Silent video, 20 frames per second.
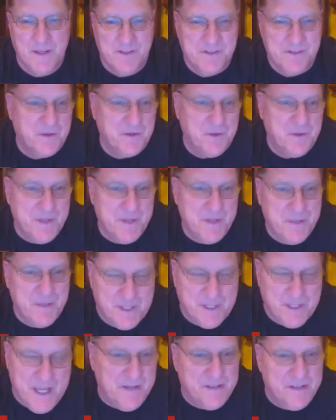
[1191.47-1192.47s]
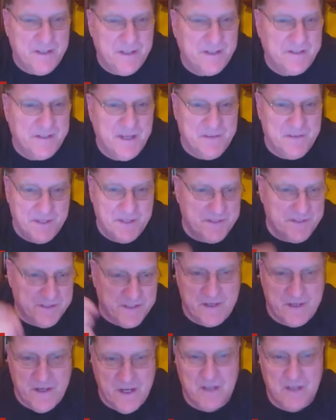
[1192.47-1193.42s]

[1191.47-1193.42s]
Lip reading: So the implication is that this is a